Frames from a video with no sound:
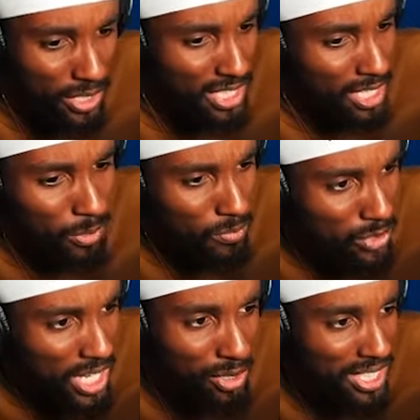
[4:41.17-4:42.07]
get up!
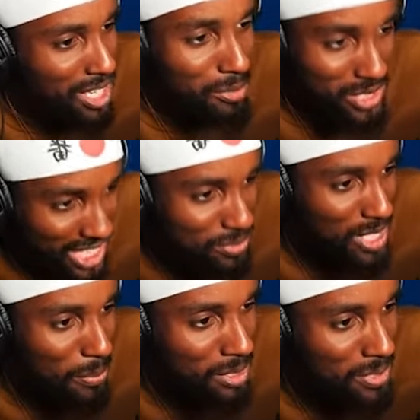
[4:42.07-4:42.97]
Just keep
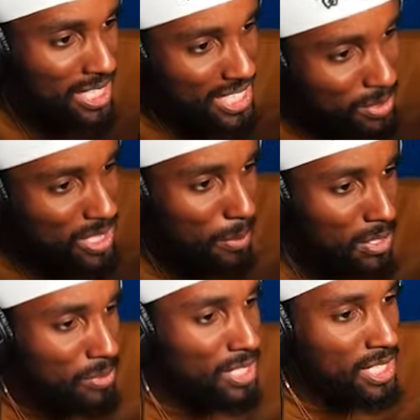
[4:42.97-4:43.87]
stopping him! Keep stopping